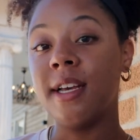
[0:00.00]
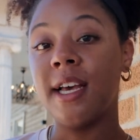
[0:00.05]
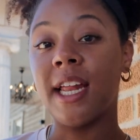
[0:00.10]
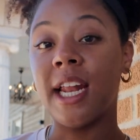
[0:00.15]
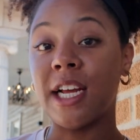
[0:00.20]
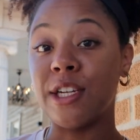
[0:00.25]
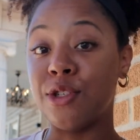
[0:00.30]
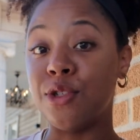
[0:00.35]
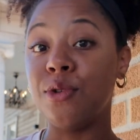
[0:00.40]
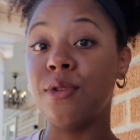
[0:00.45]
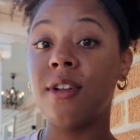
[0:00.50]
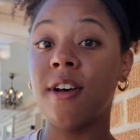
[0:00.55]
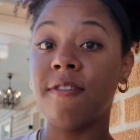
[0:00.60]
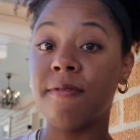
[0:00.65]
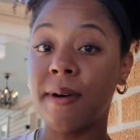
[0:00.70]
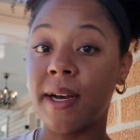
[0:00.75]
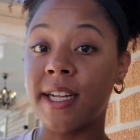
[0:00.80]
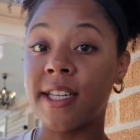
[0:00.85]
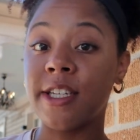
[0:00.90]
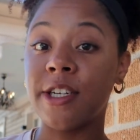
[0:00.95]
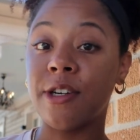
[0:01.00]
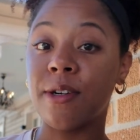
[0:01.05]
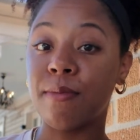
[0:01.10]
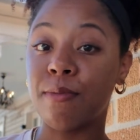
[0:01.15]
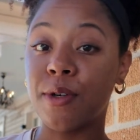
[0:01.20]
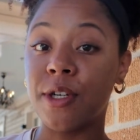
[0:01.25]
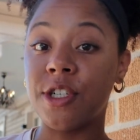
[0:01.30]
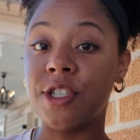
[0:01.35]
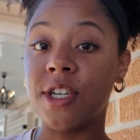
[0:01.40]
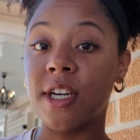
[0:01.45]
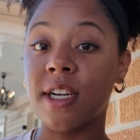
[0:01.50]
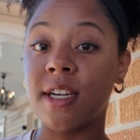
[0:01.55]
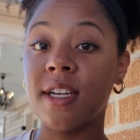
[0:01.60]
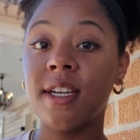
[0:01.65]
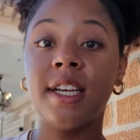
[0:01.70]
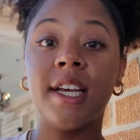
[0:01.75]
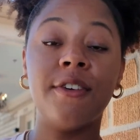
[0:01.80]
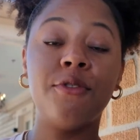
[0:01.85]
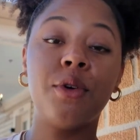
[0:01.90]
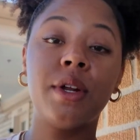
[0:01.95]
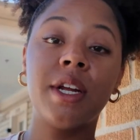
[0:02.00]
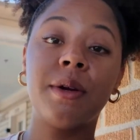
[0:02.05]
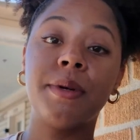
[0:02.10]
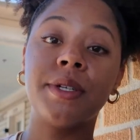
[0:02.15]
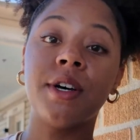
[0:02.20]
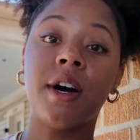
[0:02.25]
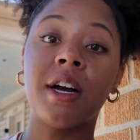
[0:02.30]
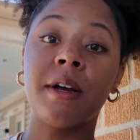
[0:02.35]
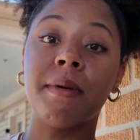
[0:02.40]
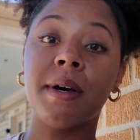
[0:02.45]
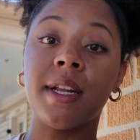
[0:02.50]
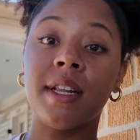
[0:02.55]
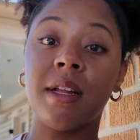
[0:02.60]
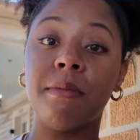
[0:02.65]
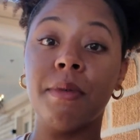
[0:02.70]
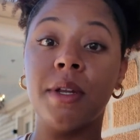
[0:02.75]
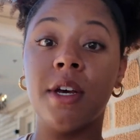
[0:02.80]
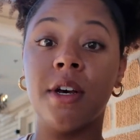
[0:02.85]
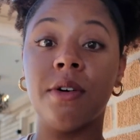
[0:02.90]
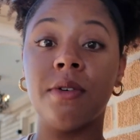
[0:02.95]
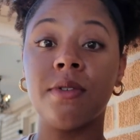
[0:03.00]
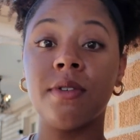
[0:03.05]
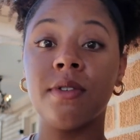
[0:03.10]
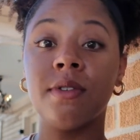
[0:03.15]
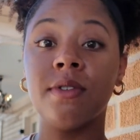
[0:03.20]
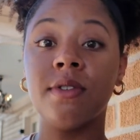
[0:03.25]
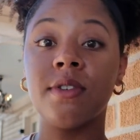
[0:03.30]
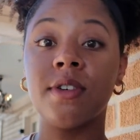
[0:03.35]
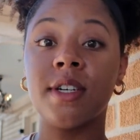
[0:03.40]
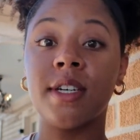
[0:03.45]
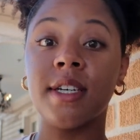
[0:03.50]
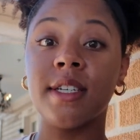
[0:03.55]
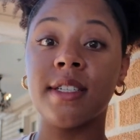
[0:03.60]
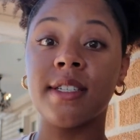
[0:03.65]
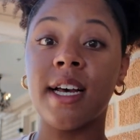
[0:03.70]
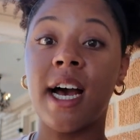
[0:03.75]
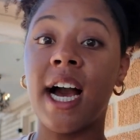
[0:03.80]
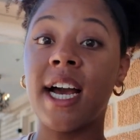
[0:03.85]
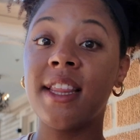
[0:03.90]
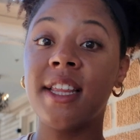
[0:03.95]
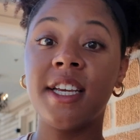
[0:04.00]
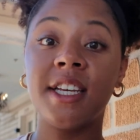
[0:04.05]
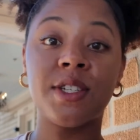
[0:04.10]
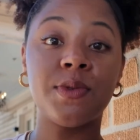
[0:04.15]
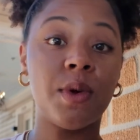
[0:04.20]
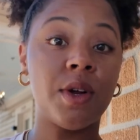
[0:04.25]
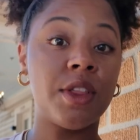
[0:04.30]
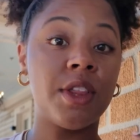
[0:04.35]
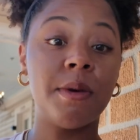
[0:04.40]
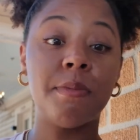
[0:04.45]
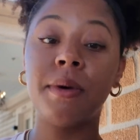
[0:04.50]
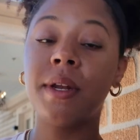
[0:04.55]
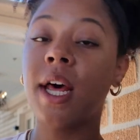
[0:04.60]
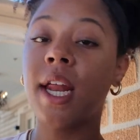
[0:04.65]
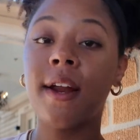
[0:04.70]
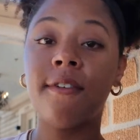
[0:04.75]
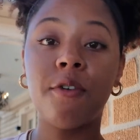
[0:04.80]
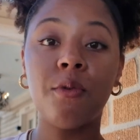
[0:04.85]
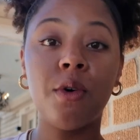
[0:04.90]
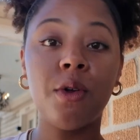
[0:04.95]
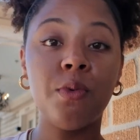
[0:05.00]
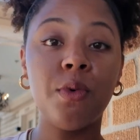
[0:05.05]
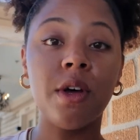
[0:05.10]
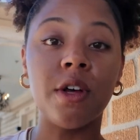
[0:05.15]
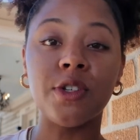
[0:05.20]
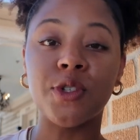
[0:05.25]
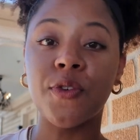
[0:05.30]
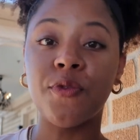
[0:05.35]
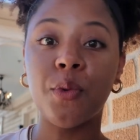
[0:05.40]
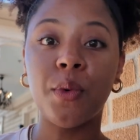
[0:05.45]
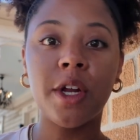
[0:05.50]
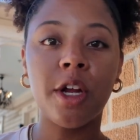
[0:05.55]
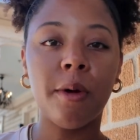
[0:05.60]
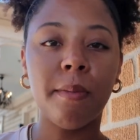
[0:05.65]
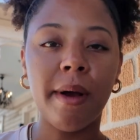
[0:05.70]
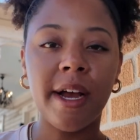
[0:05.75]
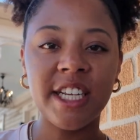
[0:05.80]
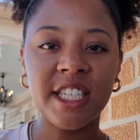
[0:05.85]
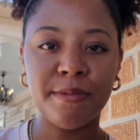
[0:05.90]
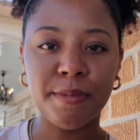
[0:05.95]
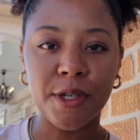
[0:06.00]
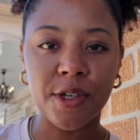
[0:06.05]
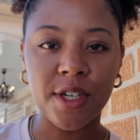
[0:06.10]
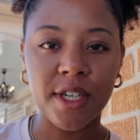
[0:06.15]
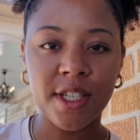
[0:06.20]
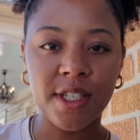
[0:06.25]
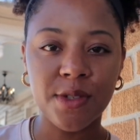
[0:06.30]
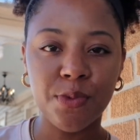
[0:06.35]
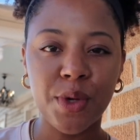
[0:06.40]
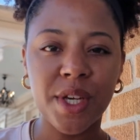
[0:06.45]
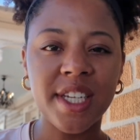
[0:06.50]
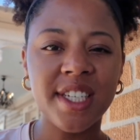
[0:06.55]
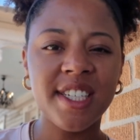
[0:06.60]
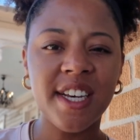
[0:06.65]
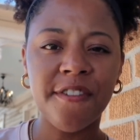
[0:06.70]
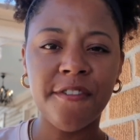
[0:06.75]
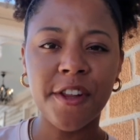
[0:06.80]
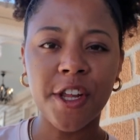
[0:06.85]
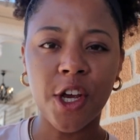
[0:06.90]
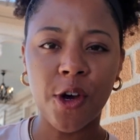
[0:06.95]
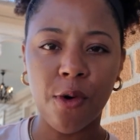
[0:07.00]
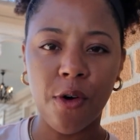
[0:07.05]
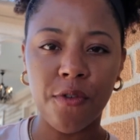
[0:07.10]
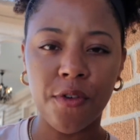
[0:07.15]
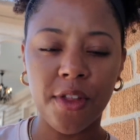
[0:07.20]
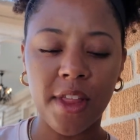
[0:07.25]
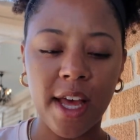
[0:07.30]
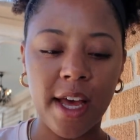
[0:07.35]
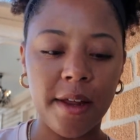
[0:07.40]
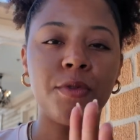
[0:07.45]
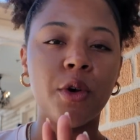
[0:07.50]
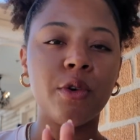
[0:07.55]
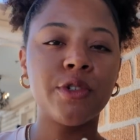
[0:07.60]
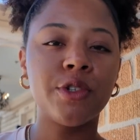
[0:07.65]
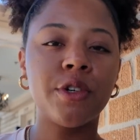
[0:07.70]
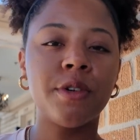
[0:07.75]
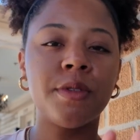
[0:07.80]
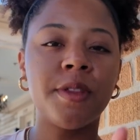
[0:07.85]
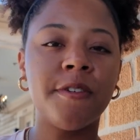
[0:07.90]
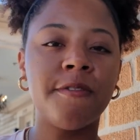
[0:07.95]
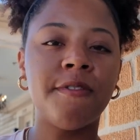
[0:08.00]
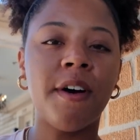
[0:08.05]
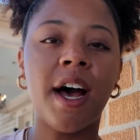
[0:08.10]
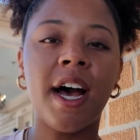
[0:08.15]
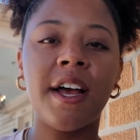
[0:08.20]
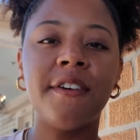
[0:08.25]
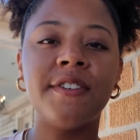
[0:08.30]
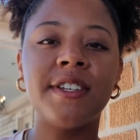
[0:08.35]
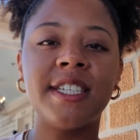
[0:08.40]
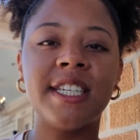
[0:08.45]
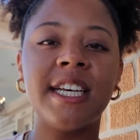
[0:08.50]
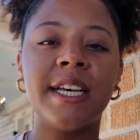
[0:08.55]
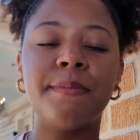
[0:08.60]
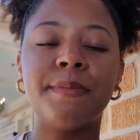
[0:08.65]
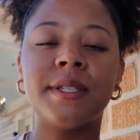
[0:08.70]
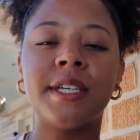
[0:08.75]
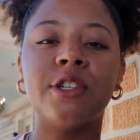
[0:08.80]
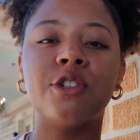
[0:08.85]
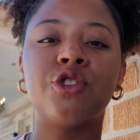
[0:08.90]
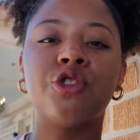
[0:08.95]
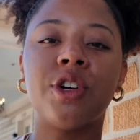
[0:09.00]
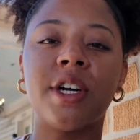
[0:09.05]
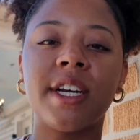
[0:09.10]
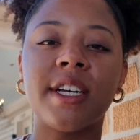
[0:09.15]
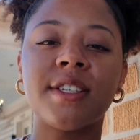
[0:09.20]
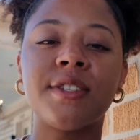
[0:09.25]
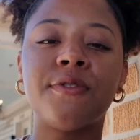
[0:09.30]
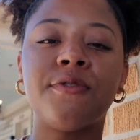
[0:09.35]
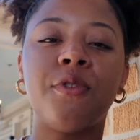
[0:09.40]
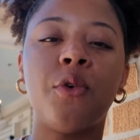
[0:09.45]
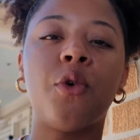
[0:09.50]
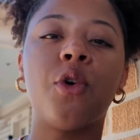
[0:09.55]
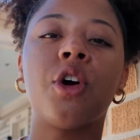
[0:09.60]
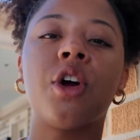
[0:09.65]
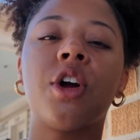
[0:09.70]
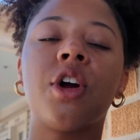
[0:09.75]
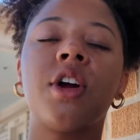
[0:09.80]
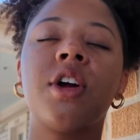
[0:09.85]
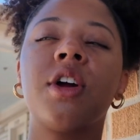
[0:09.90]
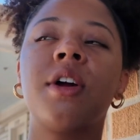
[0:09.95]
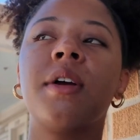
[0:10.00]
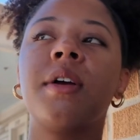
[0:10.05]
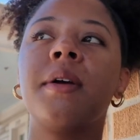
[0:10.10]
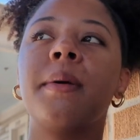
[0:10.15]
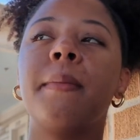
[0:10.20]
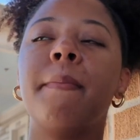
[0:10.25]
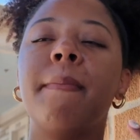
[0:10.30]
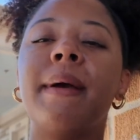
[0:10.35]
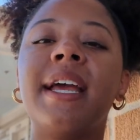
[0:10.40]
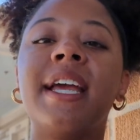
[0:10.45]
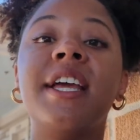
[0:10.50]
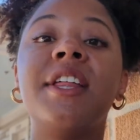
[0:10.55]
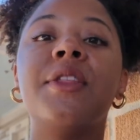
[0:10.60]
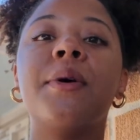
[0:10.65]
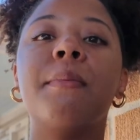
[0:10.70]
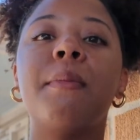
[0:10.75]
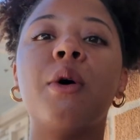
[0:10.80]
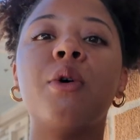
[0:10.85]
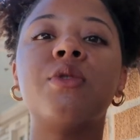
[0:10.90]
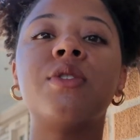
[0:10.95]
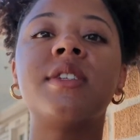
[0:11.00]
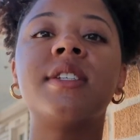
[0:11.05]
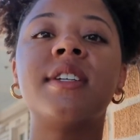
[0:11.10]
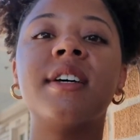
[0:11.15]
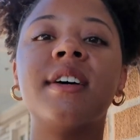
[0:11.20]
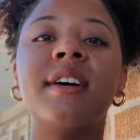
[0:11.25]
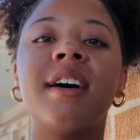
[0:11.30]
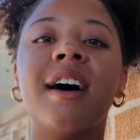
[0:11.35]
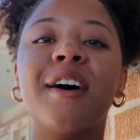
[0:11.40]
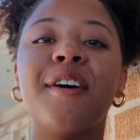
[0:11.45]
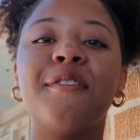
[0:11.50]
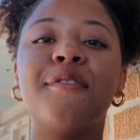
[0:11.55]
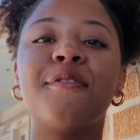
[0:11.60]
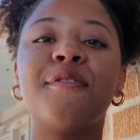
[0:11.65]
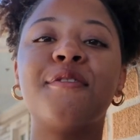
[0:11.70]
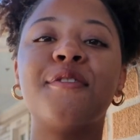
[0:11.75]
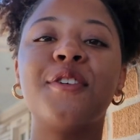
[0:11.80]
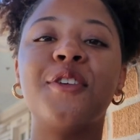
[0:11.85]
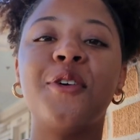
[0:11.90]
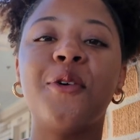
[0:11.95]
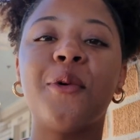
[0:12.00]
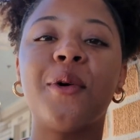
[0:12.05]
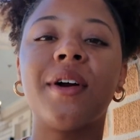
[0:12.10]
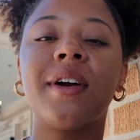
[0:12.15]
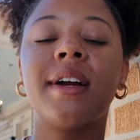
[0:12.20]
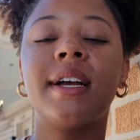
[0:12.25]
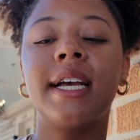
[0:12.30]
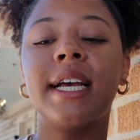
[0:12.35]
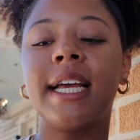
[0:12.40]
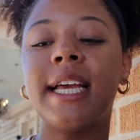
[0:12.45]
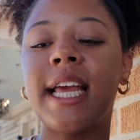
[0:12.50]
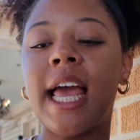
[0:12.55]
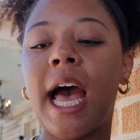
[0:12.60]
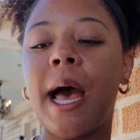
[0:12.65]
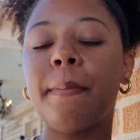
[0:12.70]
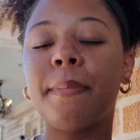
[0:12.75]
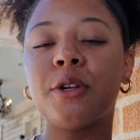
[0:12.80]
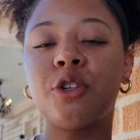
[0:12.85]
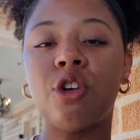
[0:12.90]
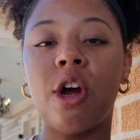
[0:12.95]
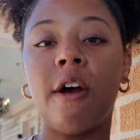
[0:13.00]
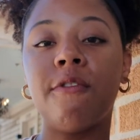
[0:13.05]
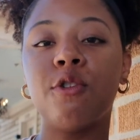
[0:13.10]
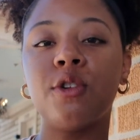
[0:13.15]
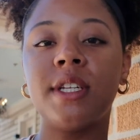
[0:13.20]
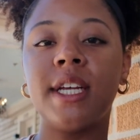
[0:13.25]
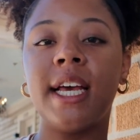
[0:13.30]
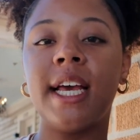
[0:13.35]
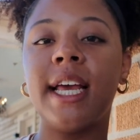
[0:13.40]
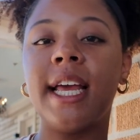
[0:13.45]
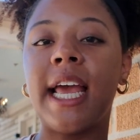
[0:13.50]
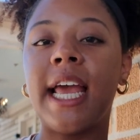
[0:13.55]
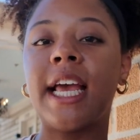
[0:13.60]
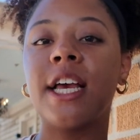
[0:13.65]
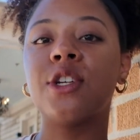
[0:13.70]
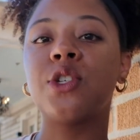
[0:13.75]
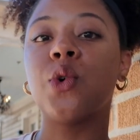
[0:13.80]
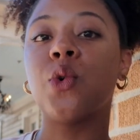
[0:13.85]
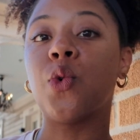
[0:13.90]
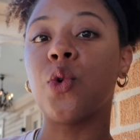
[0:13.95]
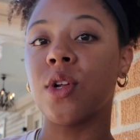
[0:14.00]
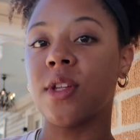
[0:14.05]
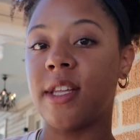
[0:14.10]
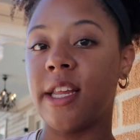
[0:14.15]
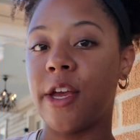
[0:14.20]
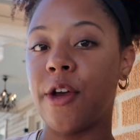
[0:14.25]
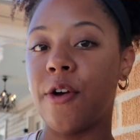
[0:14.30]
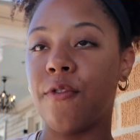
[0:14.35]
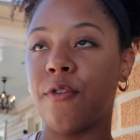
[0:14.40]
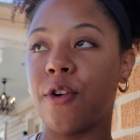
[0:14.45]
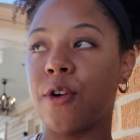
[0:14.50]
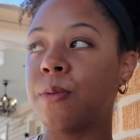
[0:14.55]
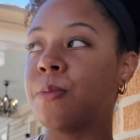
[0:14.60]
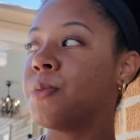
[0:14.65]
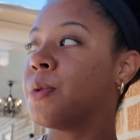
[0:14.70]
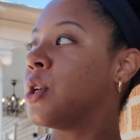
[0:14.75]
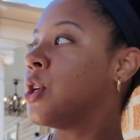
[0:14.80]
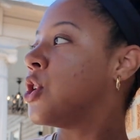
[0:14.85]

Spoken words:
And I do love my clear and pre-check. If you want to hear me talk about it, let me know, because I think it's worth it, but not everyone will. So if you want to hear my experience, we can definitely go over that. Those are the 5 tips and tricks for making the most of your Gap travel day and or layover.